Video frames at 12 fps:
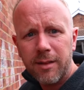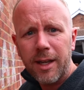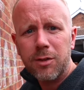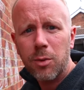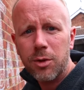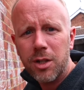
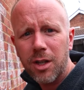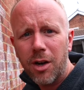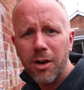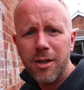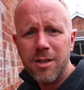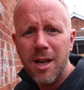Thanks for watching,
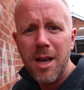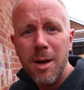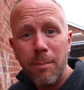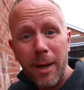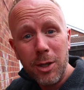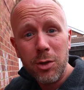guys.
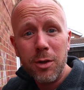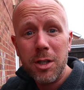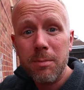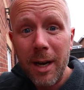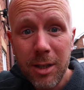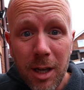Make sure you
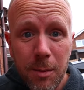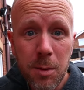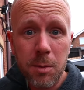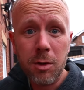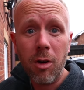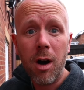smash that
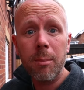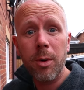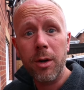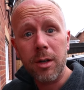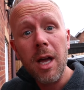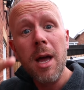subscribe
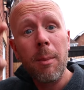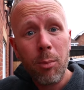button.